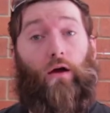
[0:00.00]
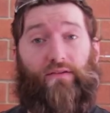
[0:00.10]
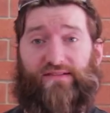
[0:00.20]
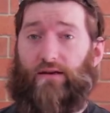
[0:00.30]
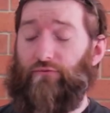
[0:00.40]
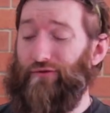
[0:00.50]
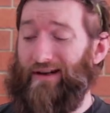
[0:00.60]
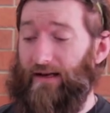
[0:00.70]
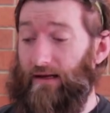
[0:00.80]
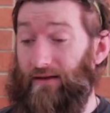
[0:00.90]
I've started
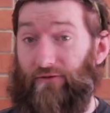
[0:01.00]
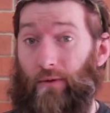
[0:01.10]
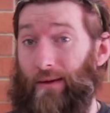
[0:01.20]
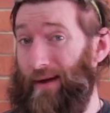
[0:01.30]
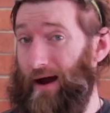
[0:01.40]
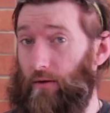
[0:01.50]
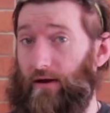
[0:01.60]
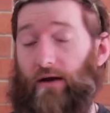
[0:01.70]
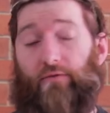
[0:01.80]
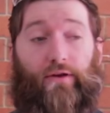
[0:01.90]
really getting into my power
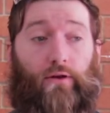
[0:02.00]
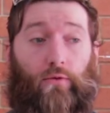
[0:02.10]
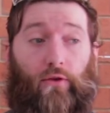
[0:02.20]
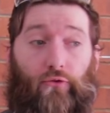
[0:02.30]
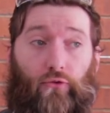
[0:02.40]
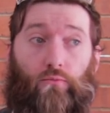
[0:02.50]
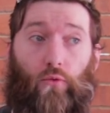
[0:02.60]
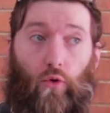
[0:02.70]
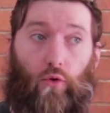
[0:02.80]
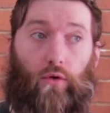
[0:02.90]
carving, and I want to do
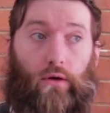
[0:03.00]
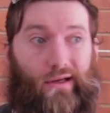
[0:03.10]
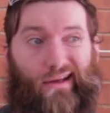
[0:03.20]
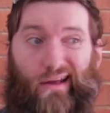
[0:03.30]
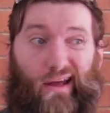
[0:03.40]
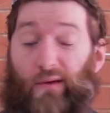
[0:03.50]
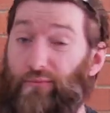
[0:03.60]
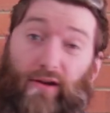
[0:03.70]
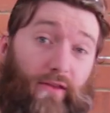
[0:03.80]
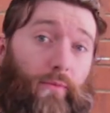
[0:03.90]
more uh,
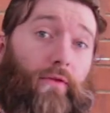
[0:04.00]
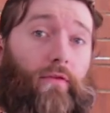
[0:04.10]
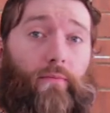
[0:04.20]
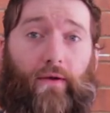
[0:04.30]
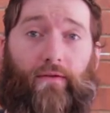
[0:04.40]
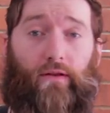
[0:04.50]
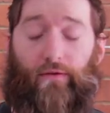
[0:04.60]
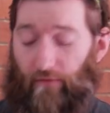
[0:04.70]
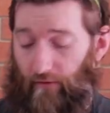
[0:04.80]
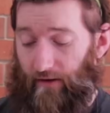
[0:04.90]
practice pieces basically
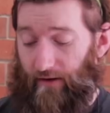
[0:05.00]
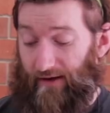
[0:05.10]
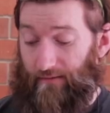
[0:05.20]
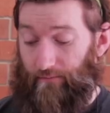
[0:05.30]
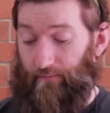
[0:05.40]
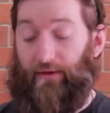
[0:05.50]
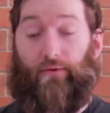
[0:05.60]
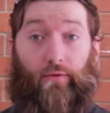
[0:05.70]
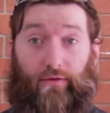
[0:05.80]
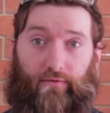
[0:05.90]
so that I get
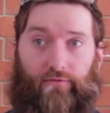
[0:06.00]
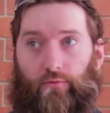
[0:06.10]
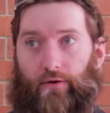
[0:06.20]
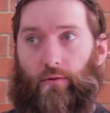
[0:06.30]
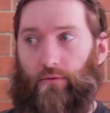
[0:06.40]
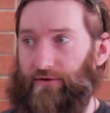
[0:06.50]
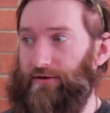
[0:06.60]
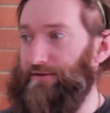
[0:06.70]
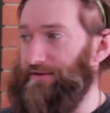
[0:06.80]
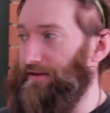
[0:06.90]
better with it for when I want to
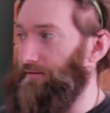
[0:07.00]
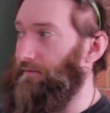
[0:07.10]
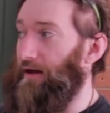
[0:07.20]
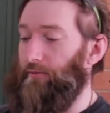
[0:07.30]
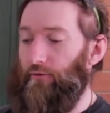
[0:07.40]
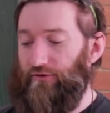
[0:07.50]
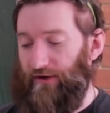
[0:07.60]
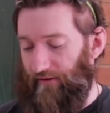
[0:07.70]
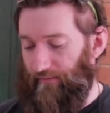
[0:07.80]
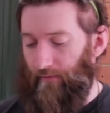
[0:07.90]
use it in other
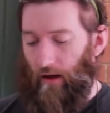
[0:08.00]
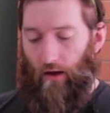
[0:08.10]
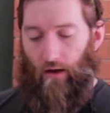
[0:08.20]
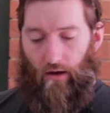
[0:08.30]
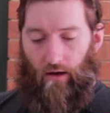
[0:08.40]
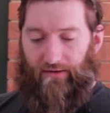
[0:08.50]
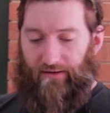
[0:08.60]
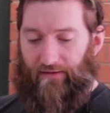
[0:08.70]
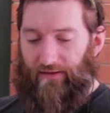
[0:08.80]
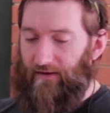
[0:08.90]
projects. I
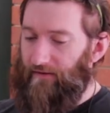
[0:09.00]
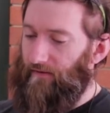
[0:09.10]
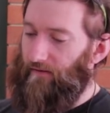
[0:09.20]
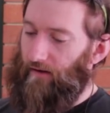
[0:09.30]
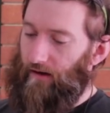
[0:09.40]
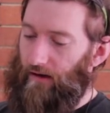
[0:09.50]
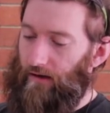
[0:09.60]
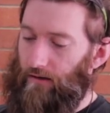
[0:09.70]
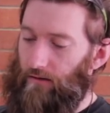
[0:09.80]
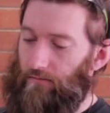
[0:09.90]
did this
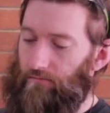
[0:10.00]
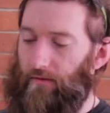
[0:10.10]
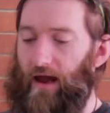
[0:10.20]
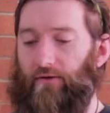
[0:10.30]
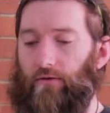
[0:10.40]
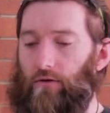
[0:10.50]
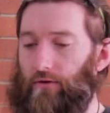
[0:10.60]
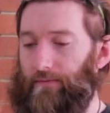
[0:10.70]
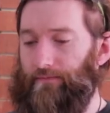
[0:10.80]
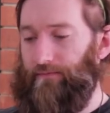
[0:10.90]
uh, candle
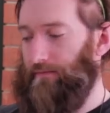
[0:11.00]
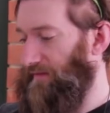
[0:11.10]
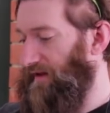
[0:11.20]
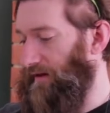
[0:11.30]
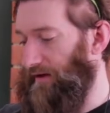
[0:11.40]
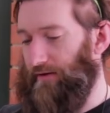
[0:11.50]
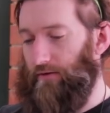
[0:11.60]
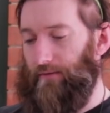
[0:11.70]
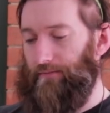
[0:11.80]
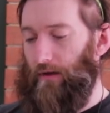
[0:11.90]
holder, tea light
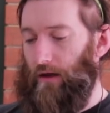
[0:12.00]
holder,